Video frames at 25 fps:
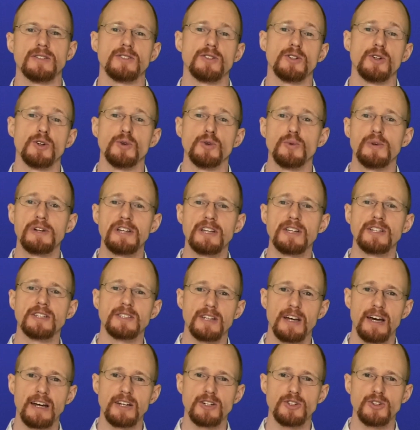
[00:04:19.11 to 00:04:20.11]
So reading
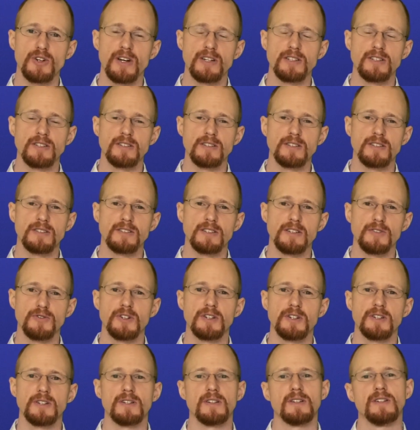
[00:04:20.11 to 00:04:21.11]
stack traces is
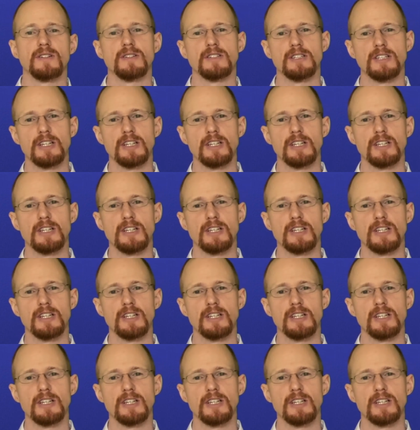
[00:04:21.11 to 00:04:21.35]
different,